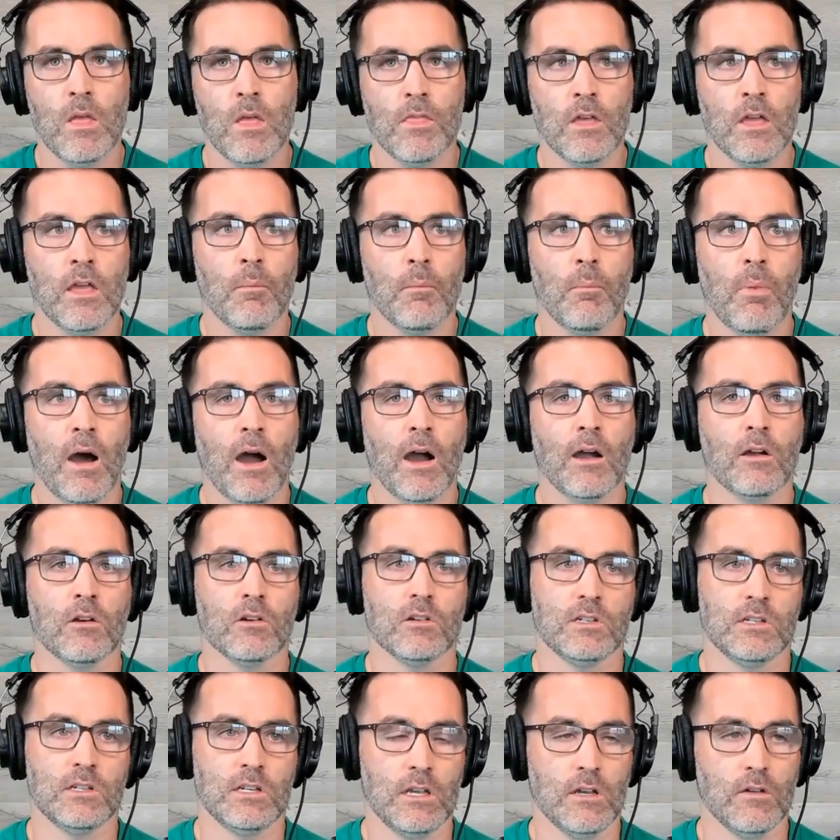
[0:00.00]
the
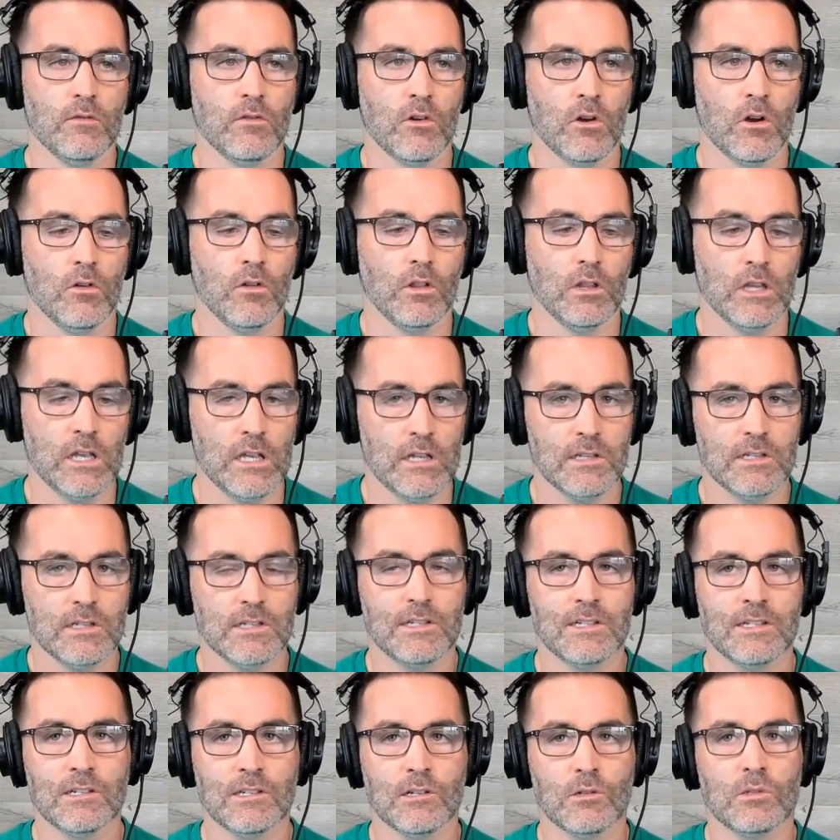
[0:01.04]
hypocrisy of our
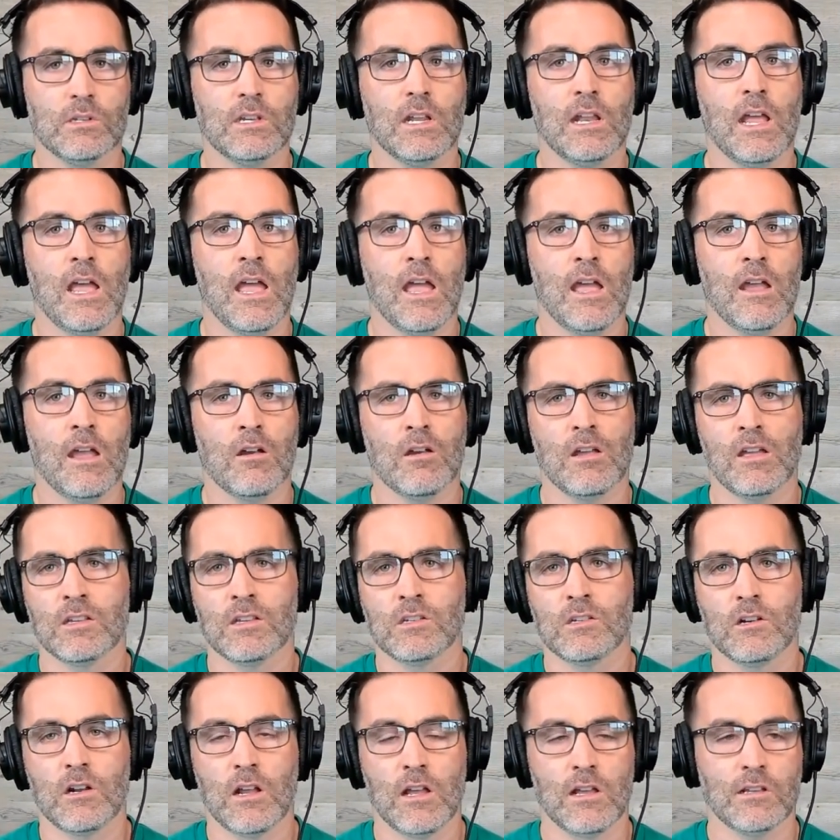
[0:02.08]
elites. And so today or
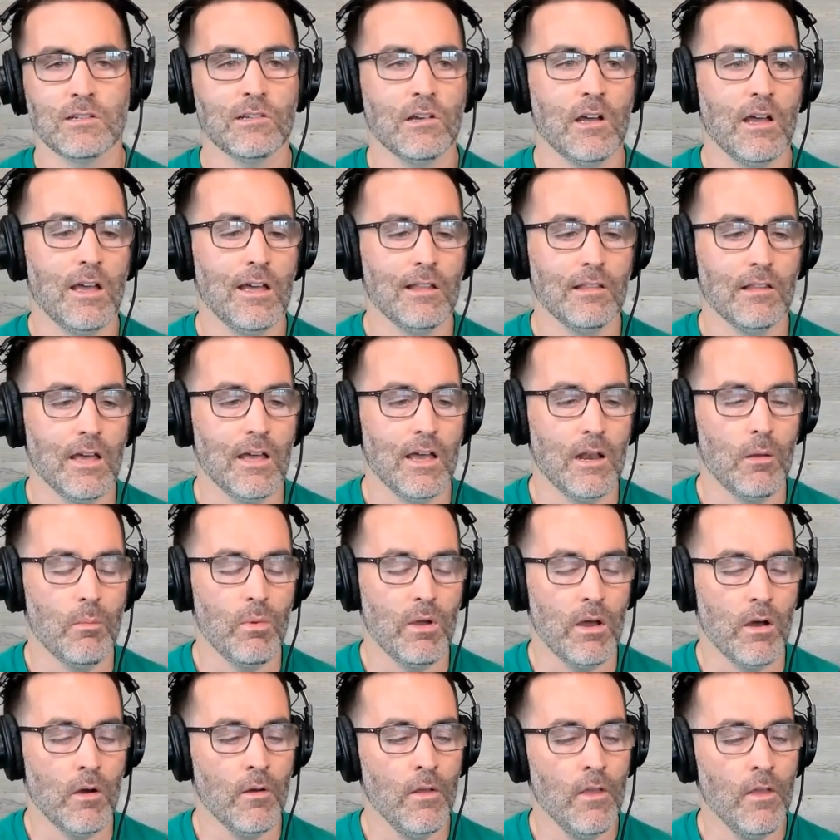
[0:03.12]
yesterday, I saw a headline
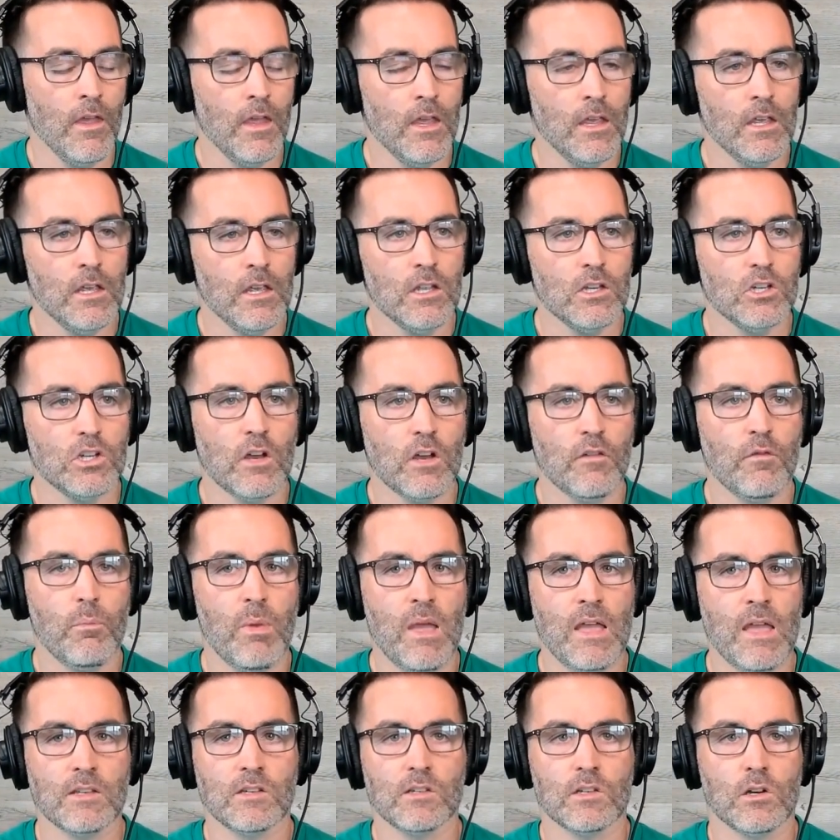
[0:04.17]
about Jeff
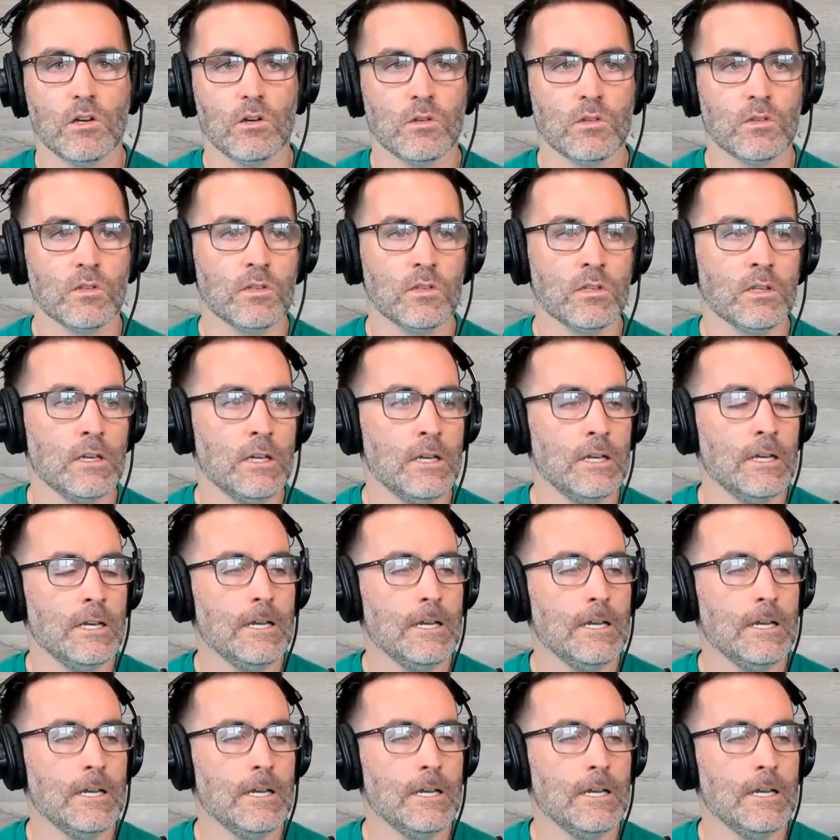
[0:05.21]
Bezos.